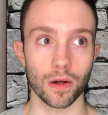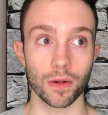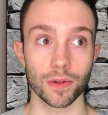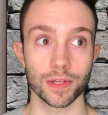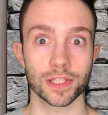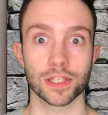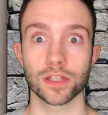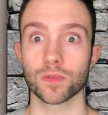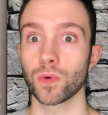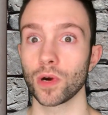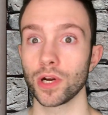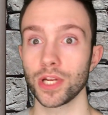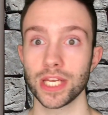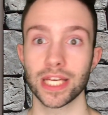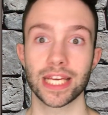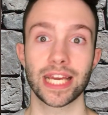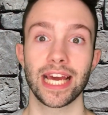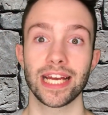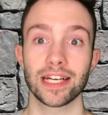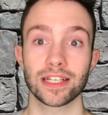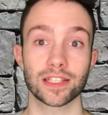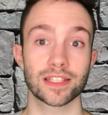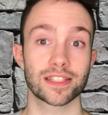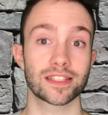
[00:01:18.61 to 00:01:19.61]
This is where you
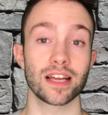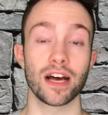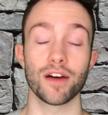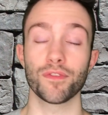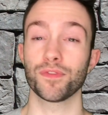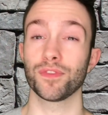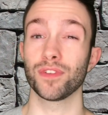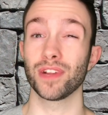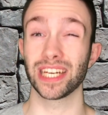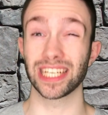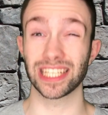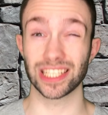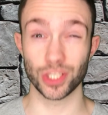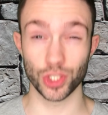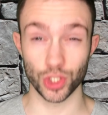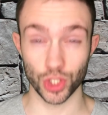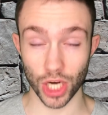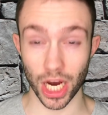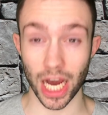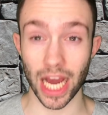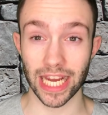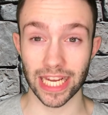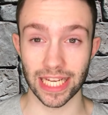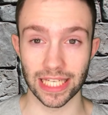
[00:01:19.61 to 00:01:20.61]
get stuff like
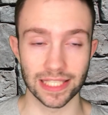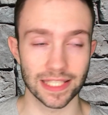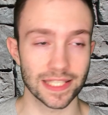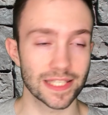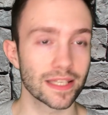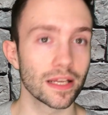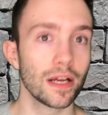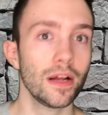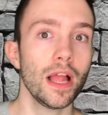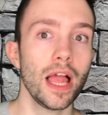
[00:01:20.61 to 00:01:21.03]
giants.